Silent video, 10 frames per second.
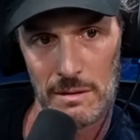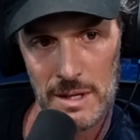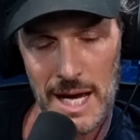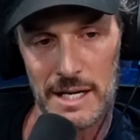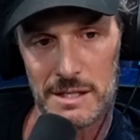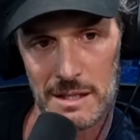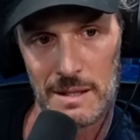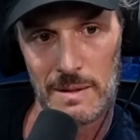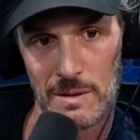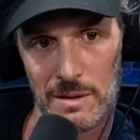Yes.
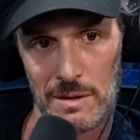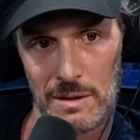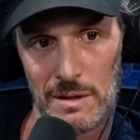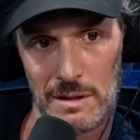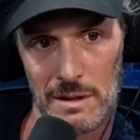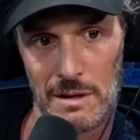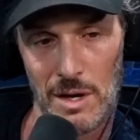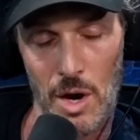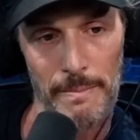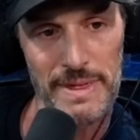
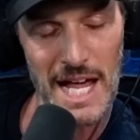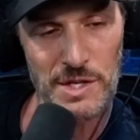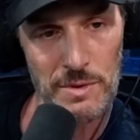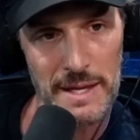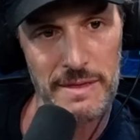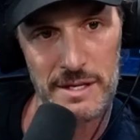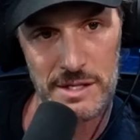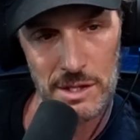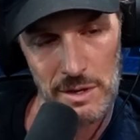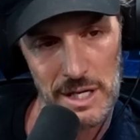That's right. The
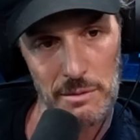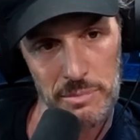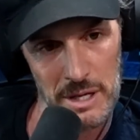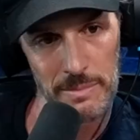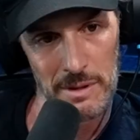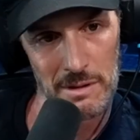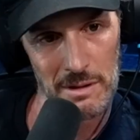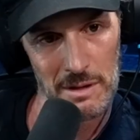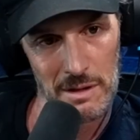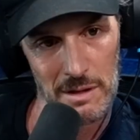surrogate people,
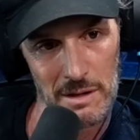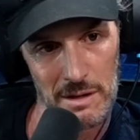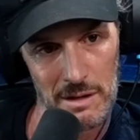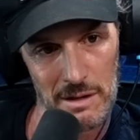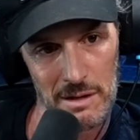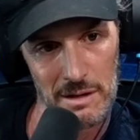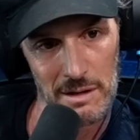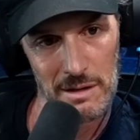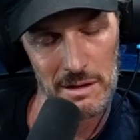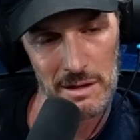
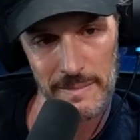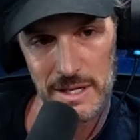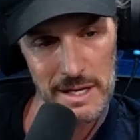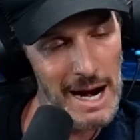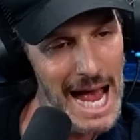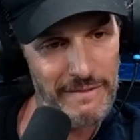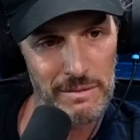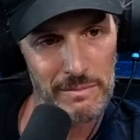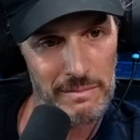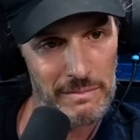I mean,
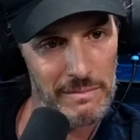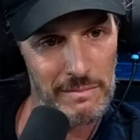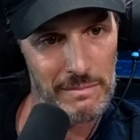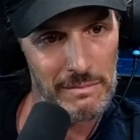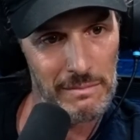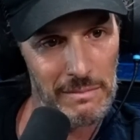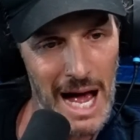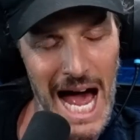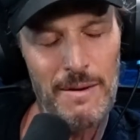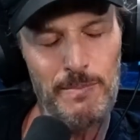
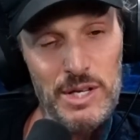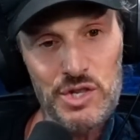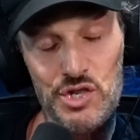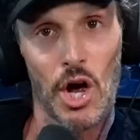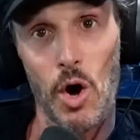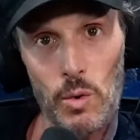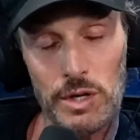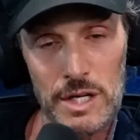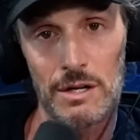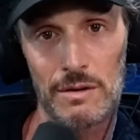I'd be so
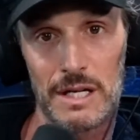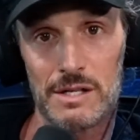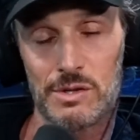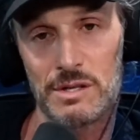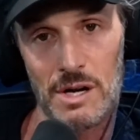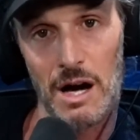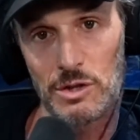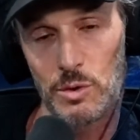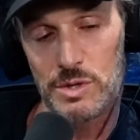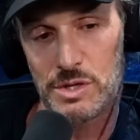curious to talk
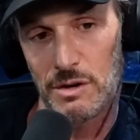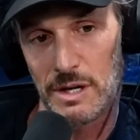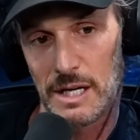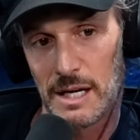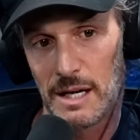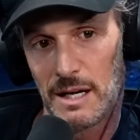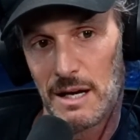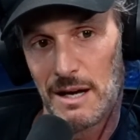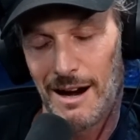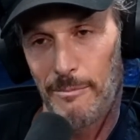to a surrogate
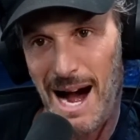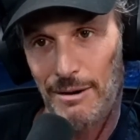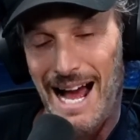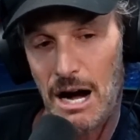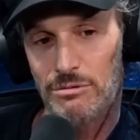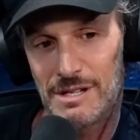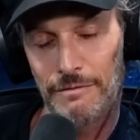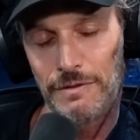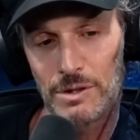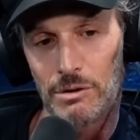about how
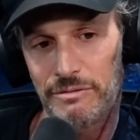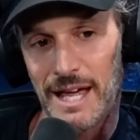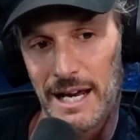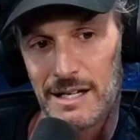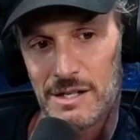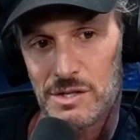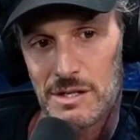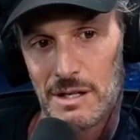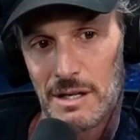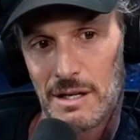difficult that is
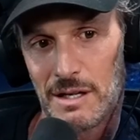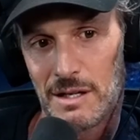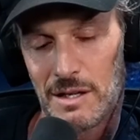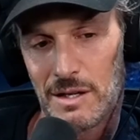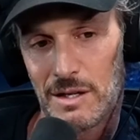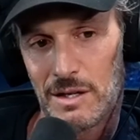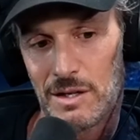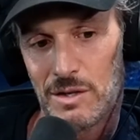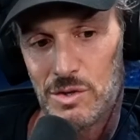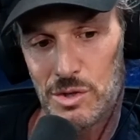
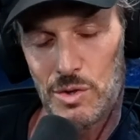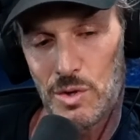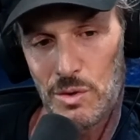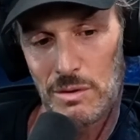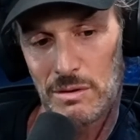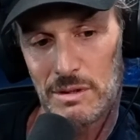to